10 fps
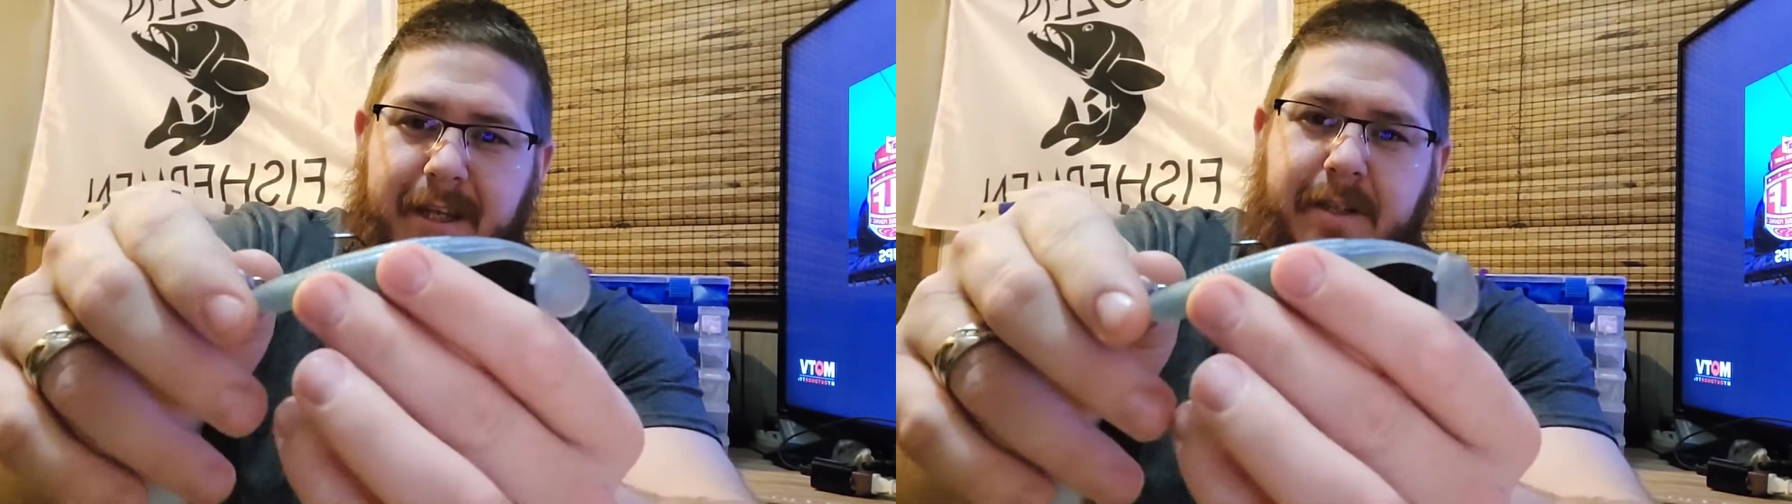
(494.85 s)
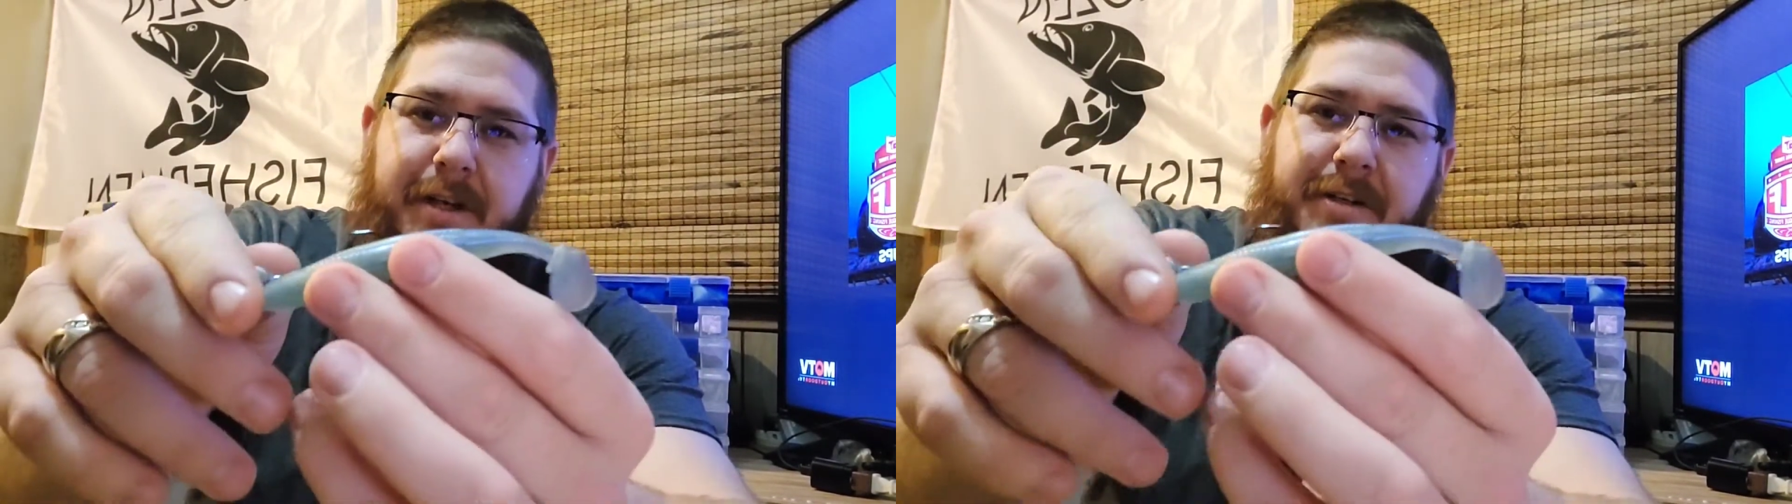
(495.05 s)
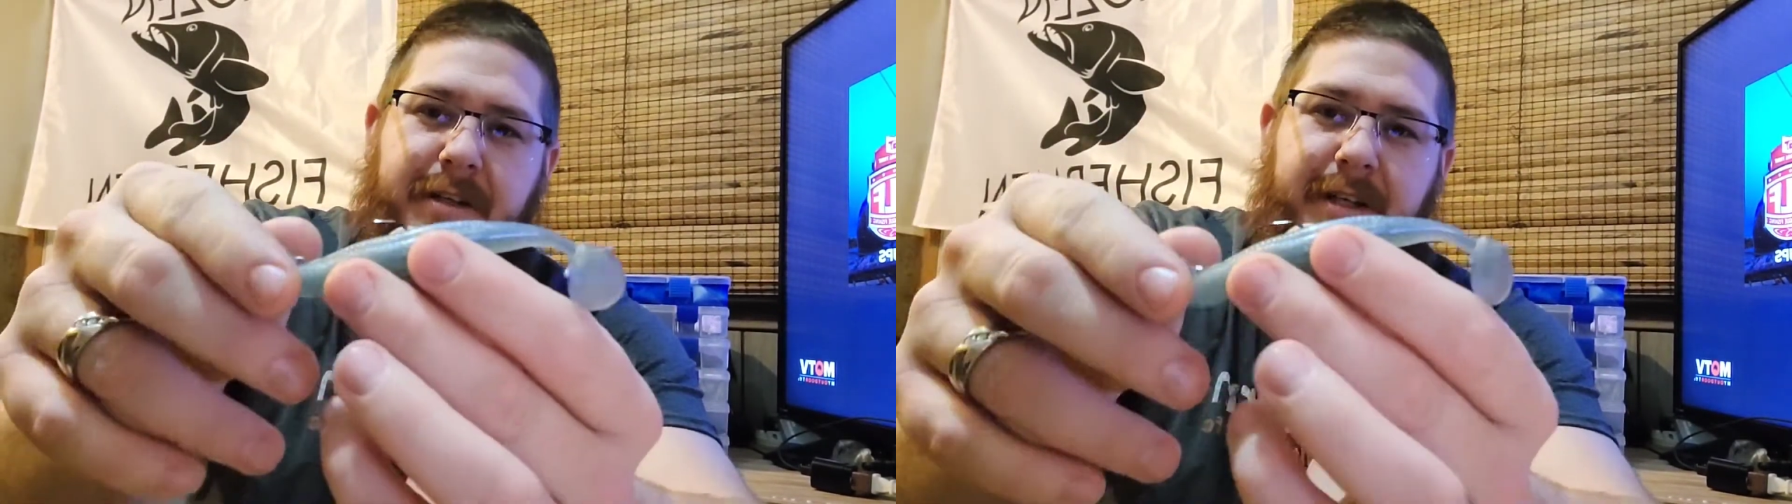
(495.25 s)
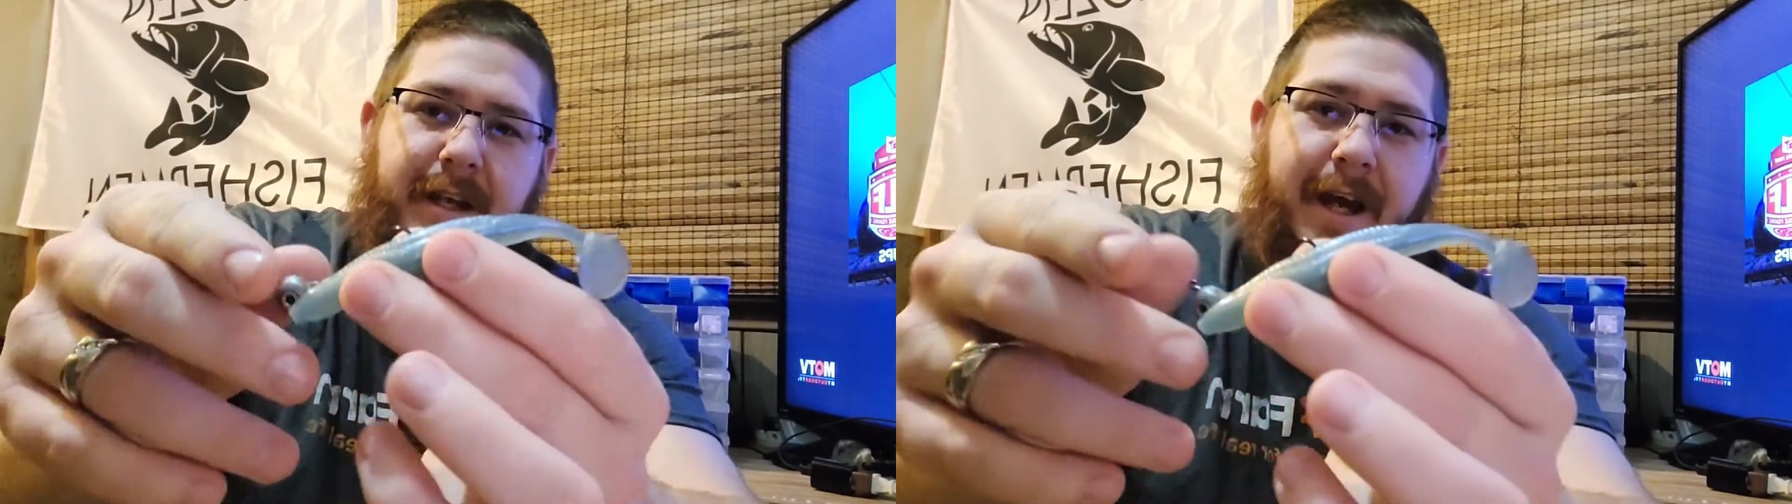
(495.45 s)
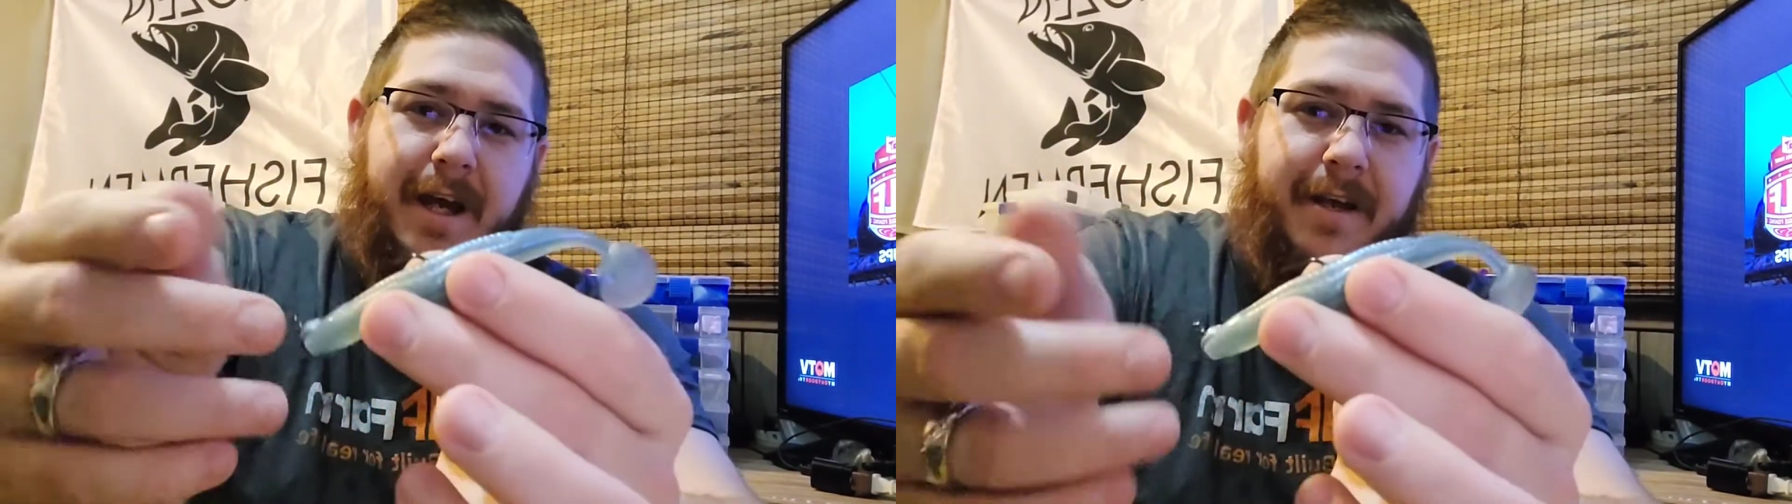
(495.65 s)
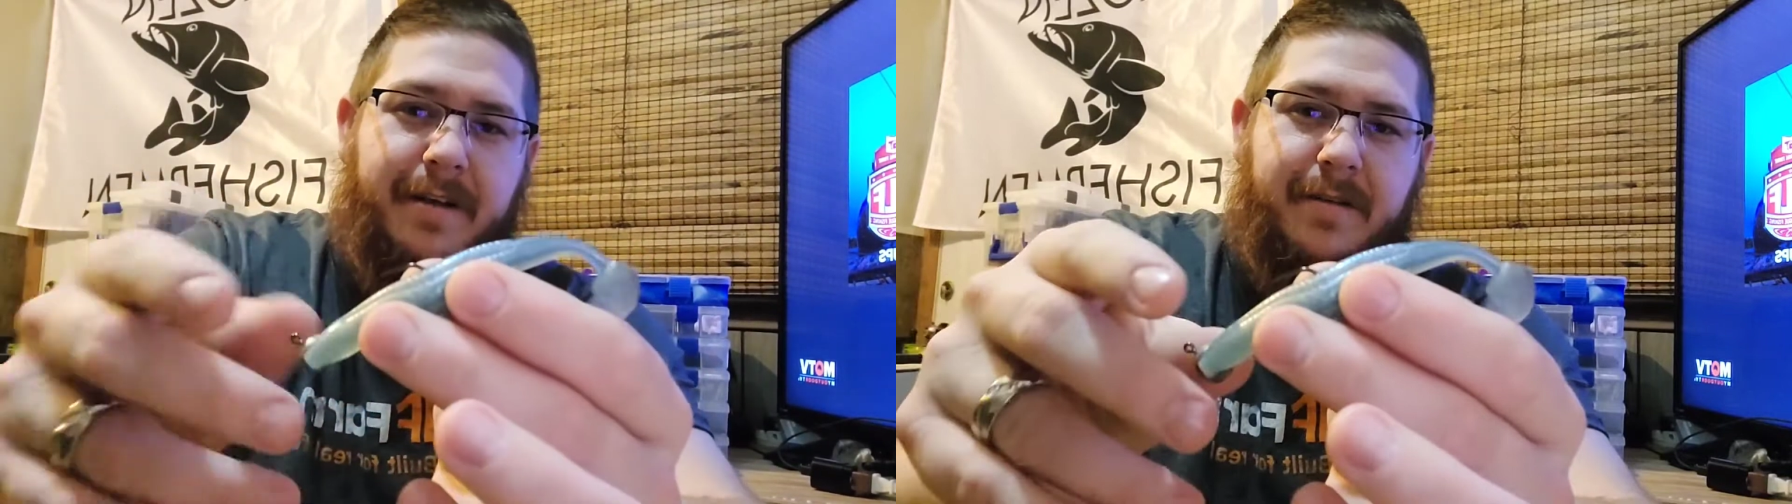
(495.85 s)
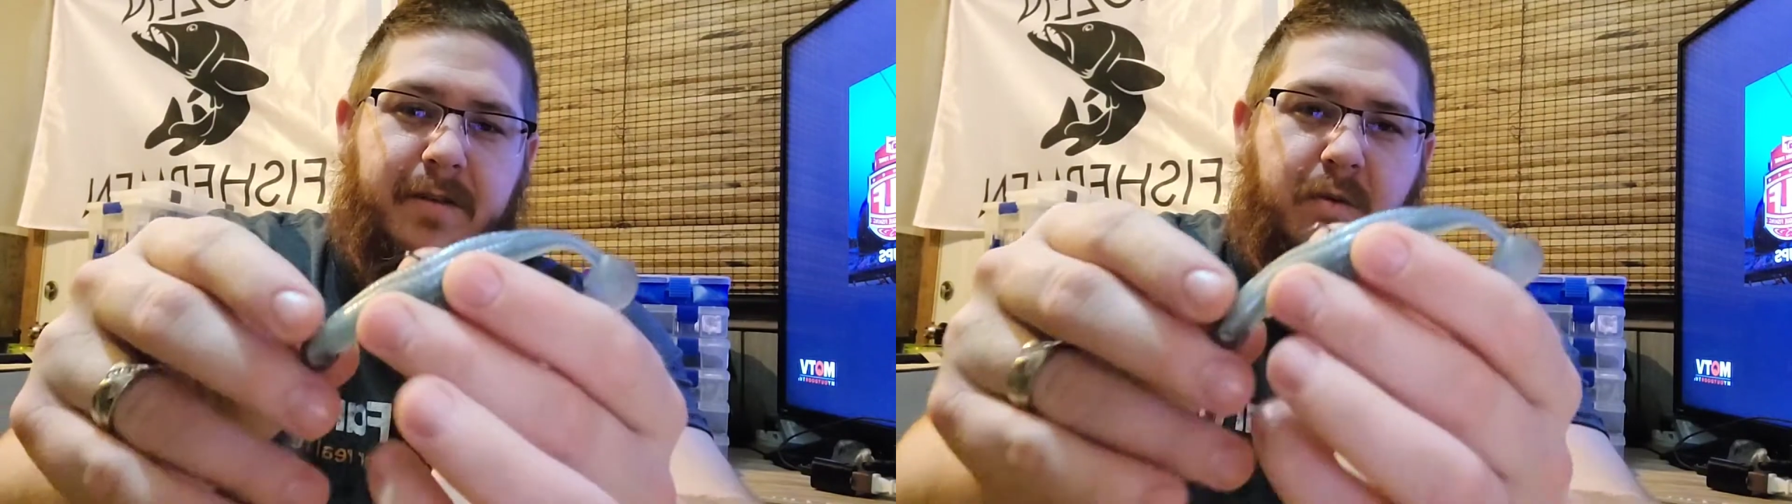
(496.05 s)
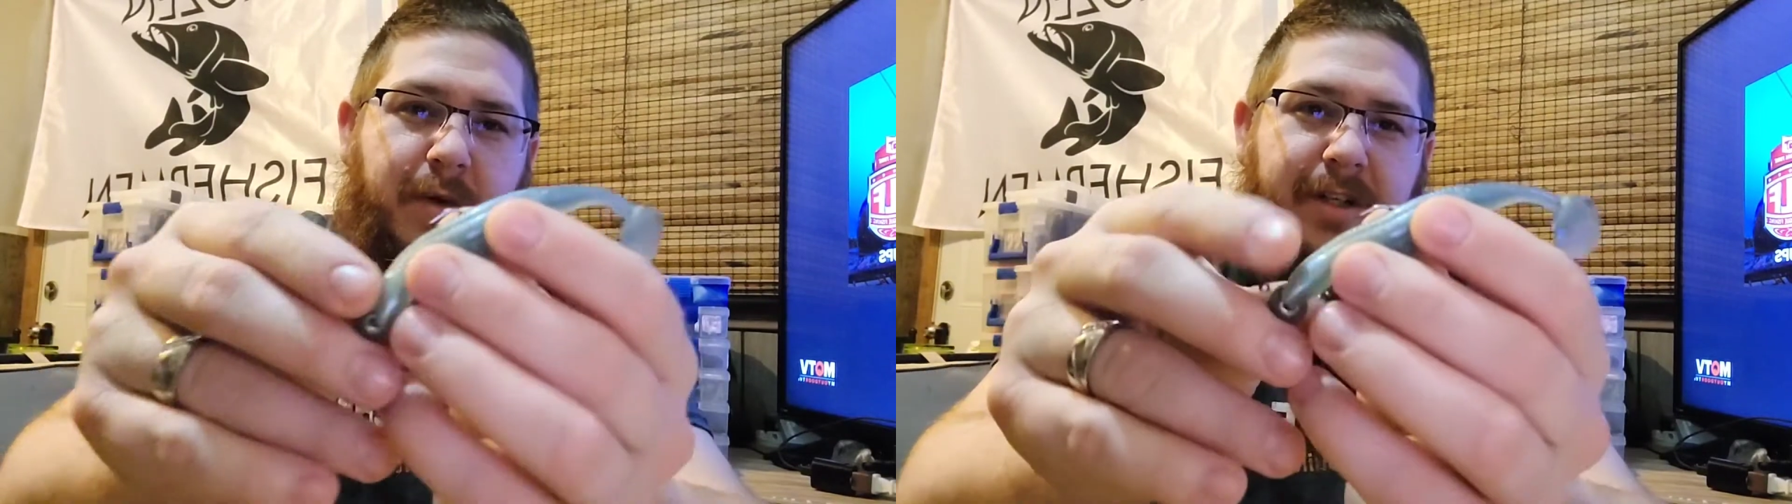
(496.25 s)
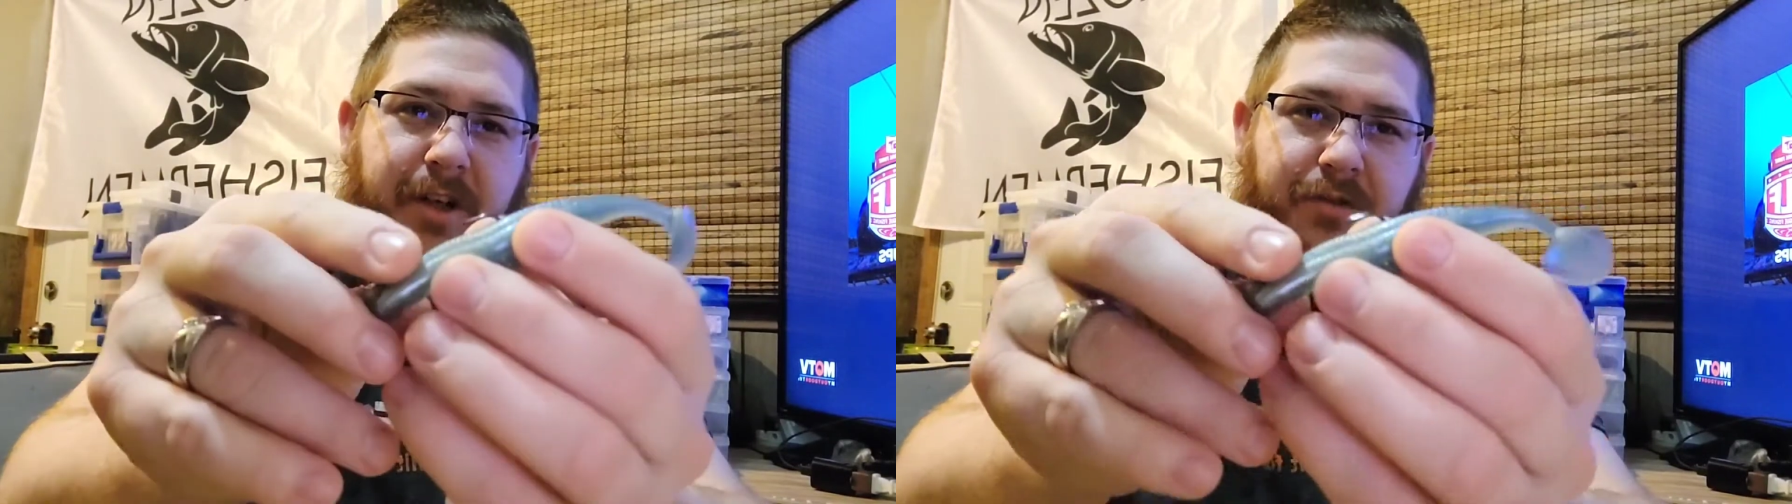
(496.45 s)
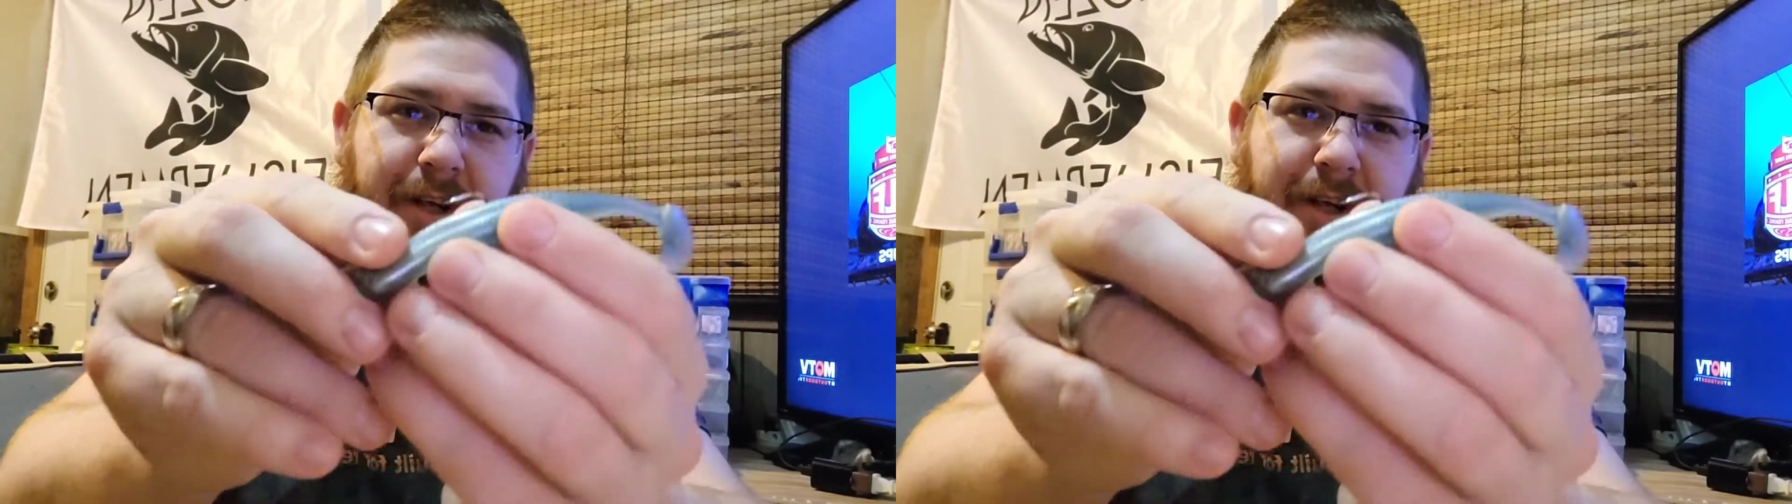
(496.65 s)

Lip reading: Generally not too much on